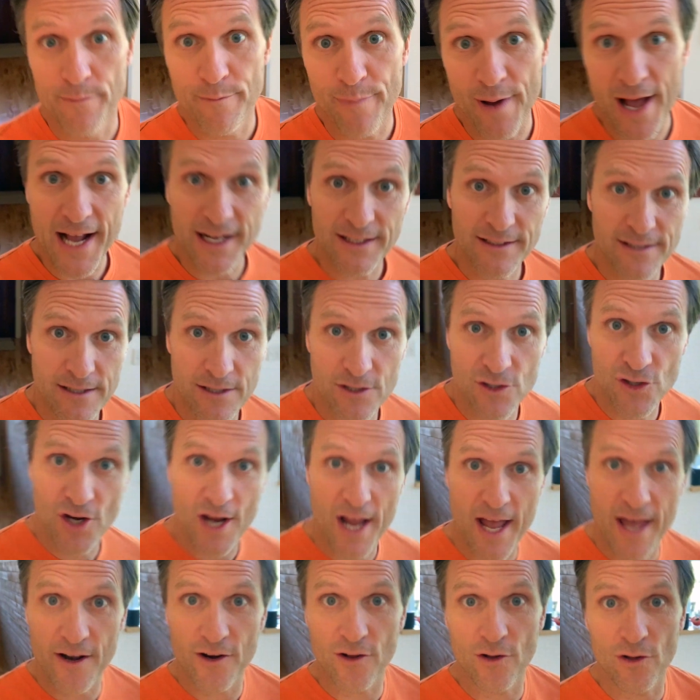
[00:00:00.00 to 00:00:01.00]
back to the
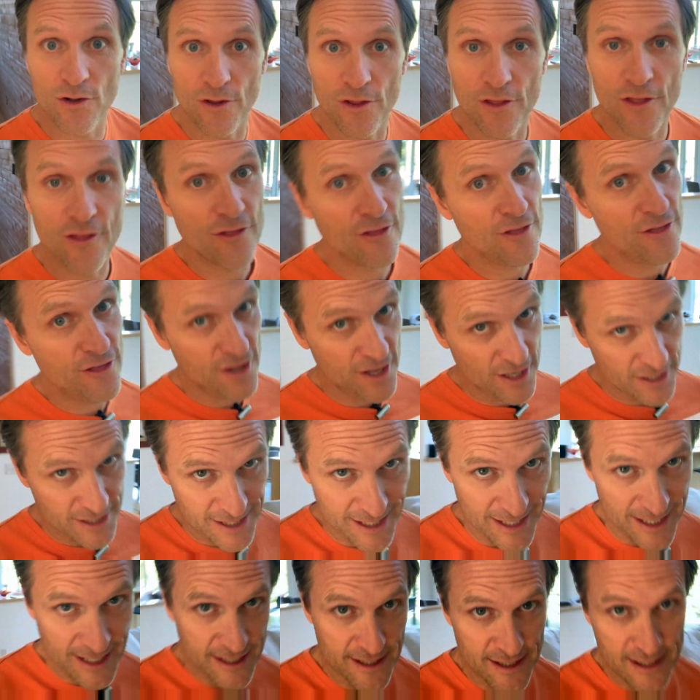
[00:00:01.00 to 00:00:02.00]
channel.
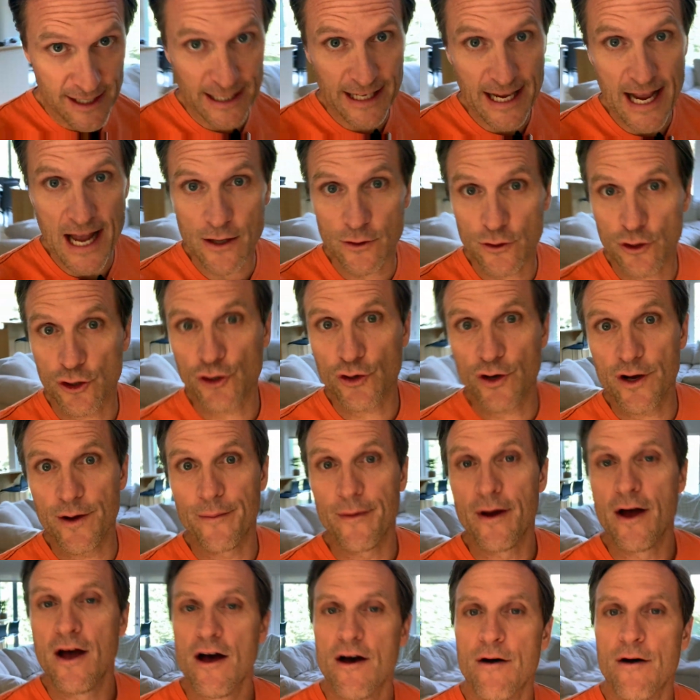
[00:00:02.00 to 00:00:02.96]
This is The Couch Trip.